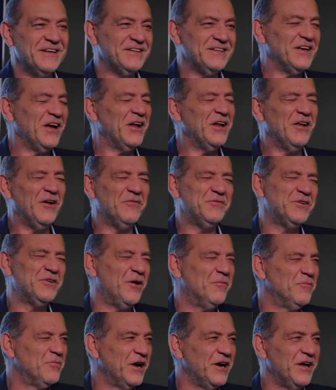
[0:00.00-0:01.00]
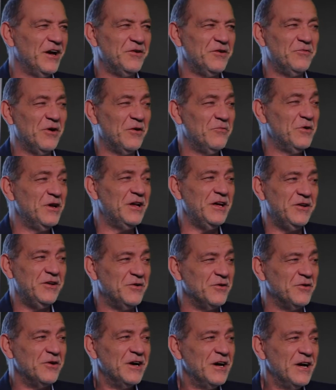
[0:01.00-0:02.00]
I love Tom Brady. I really
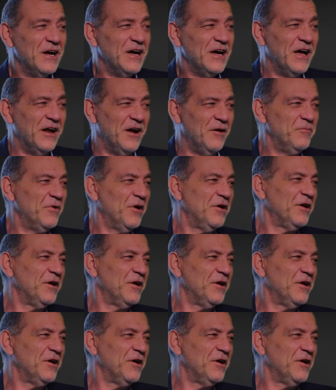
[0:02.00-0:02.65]
do. And I'm not